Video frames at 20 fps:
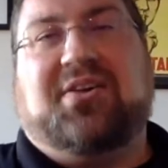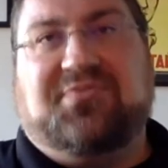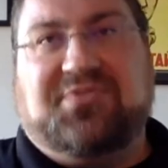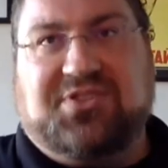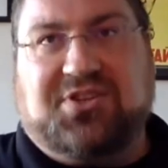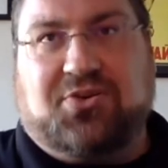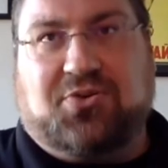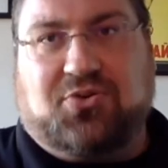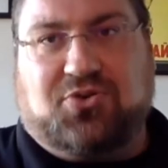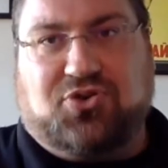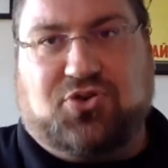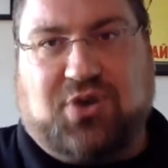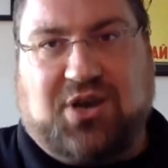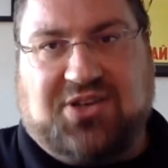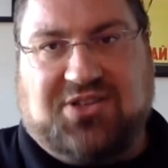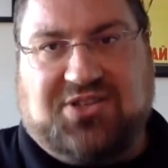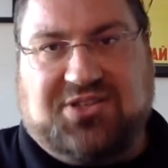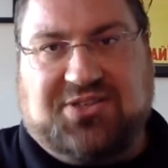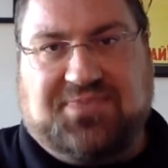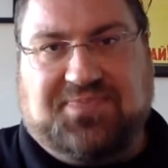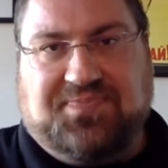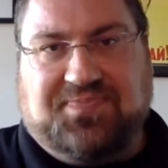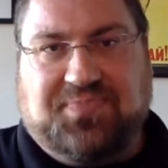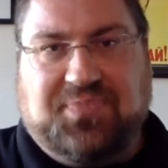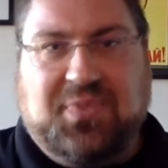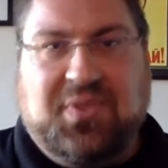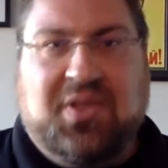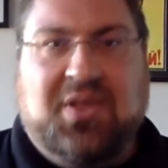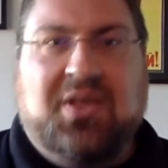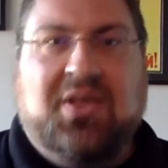of Zero Trust.
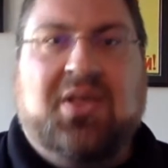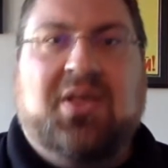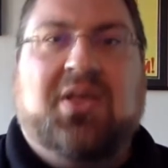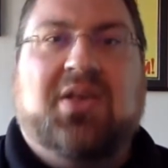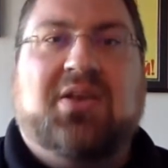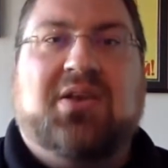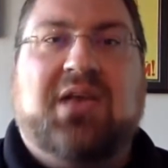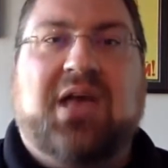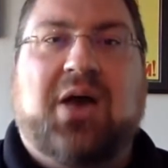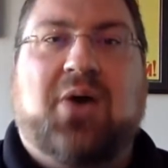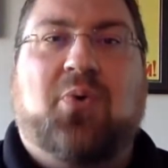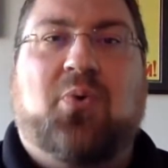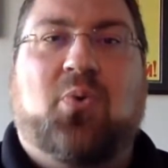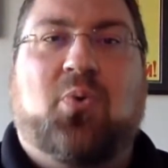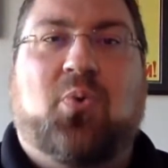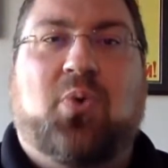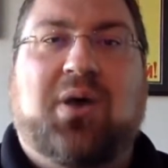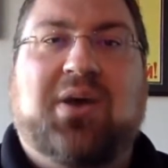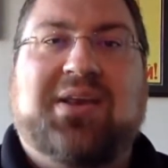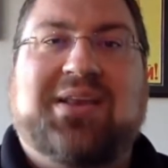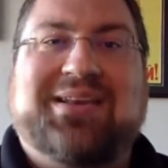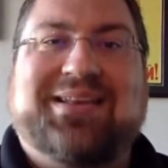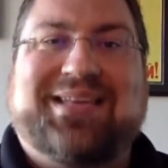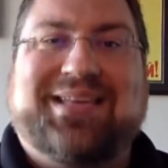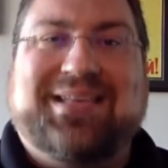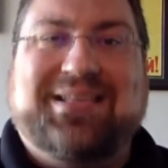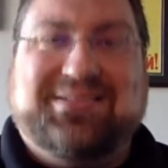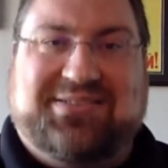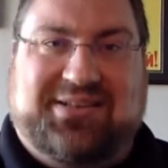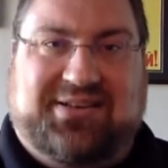Now, what it
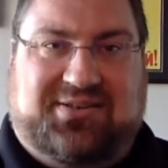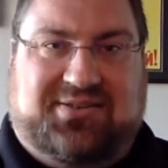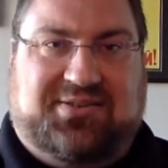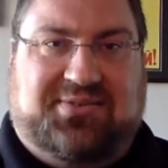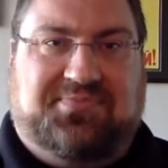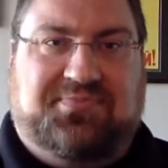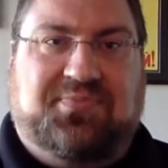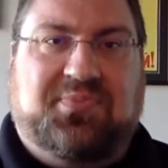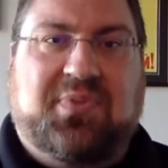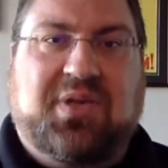isn't.